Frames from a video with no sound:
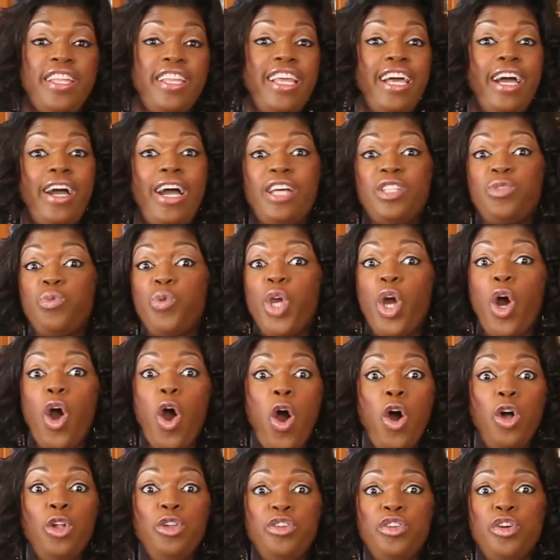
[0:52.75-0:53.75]
Now, as we
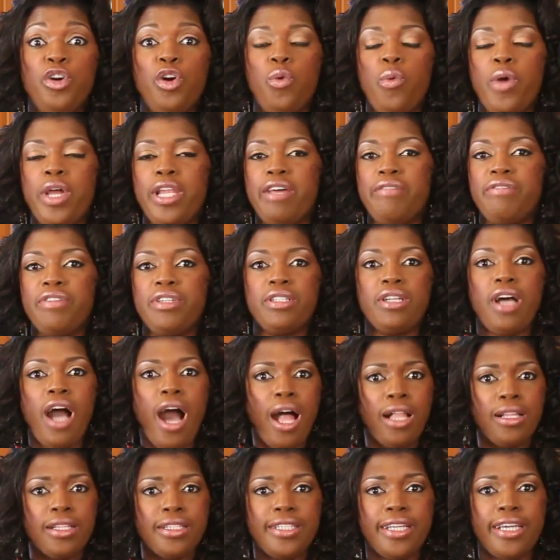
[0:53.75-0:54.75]
all know, whenever it's
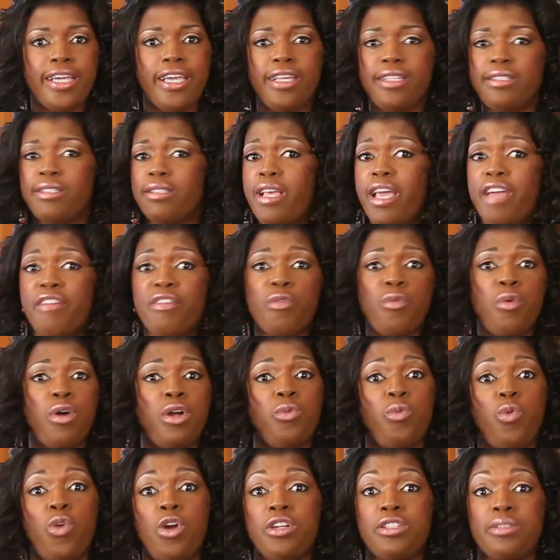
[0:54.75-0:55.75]
holidays,
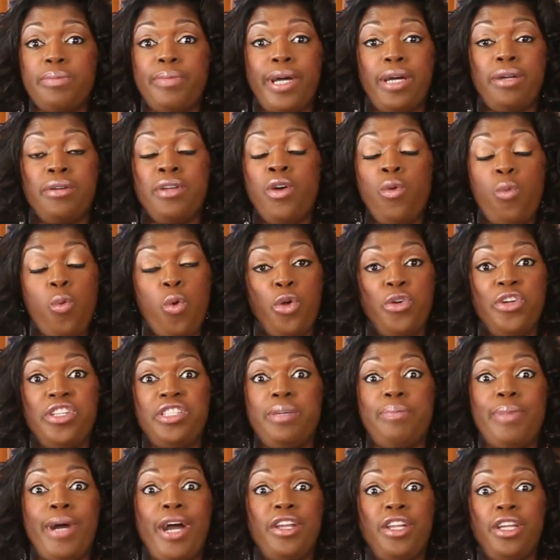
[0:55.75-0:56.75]
everyone worries
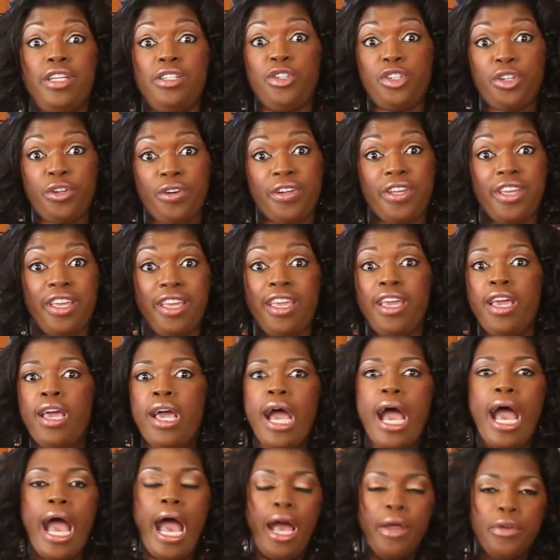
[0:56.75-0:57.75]
about the turkey.
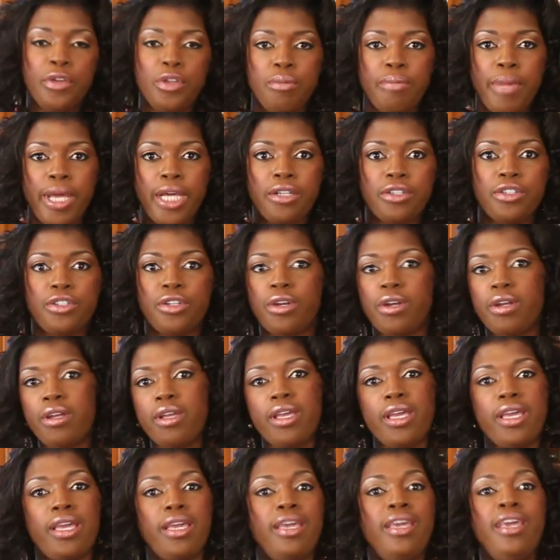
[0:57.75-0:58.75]
How do you make a
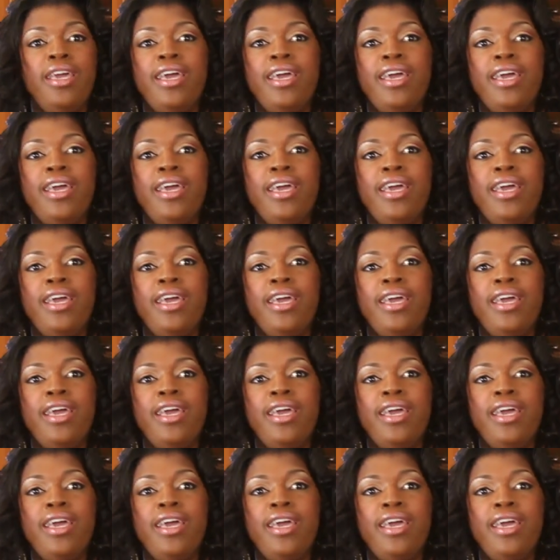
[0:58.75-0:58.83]
turkey?